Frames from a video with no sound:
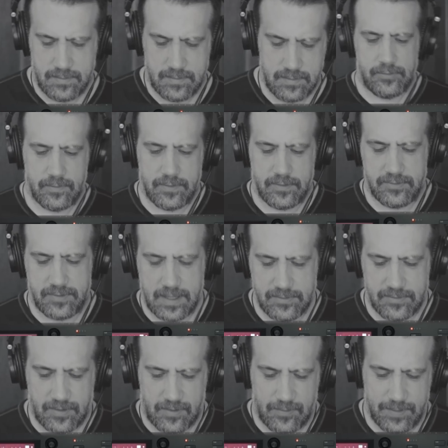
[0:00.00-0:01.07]
Turn the
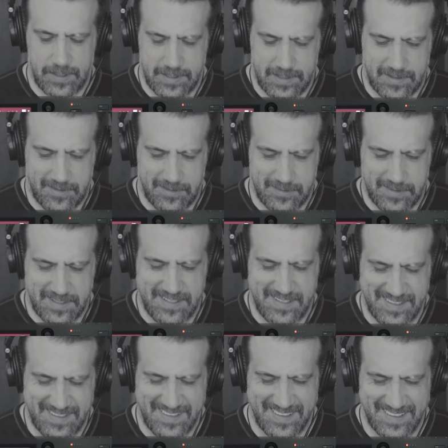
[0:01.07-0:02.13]
sends all the way down.
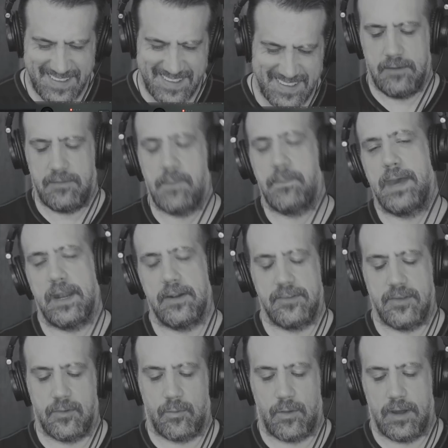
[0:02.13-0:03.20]
And if I pan it
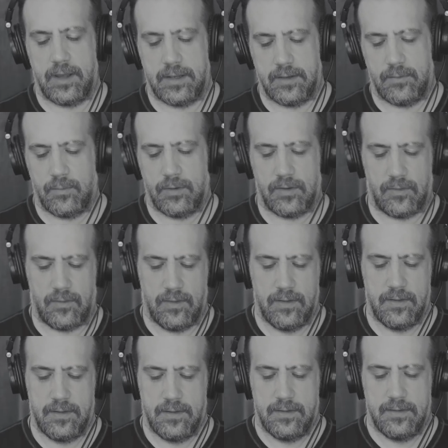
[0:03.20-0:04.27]
to the right, it will
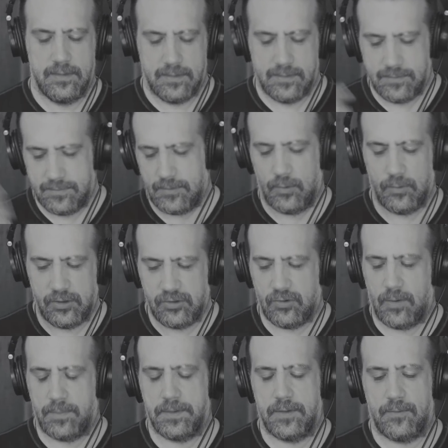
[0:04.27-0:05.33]
only
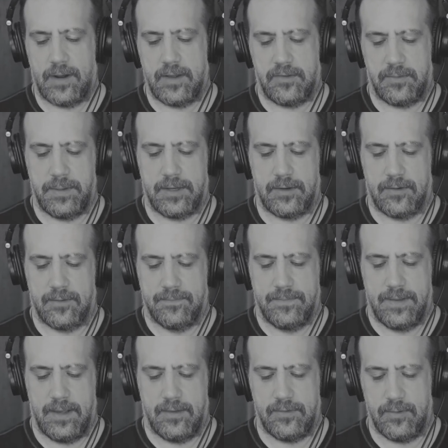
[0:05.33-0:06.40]
show up in the right speaker,
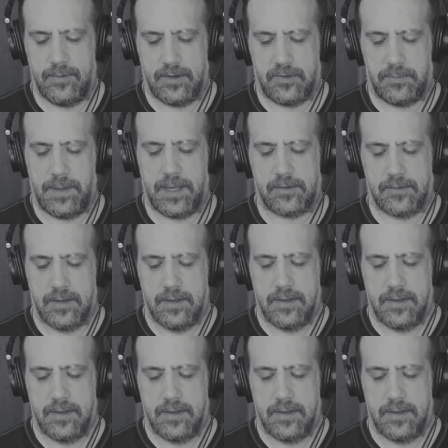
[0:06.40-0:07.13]
as you would expect.